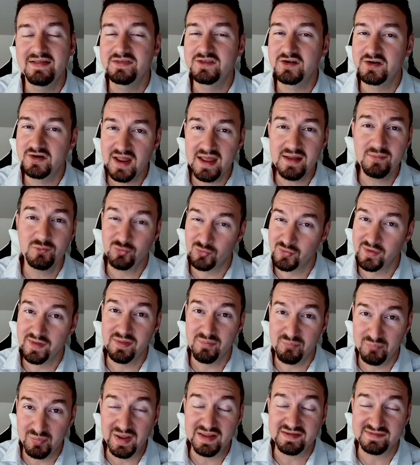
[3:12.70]
They're named one
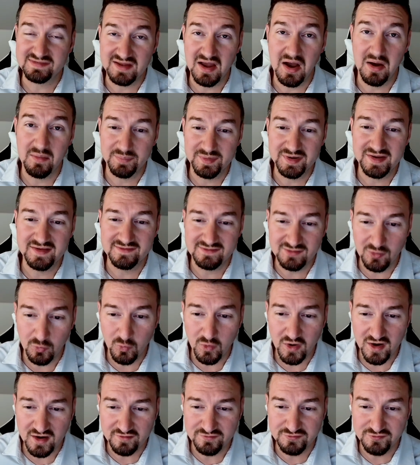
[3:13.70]
of the best companies to
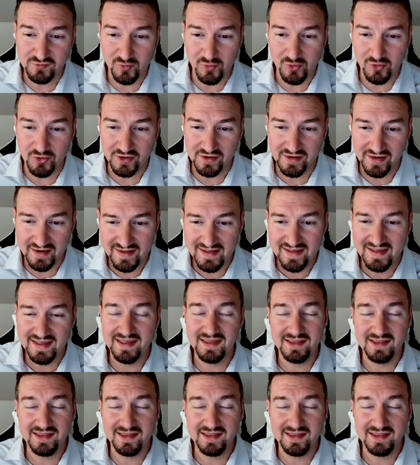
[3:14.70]
work for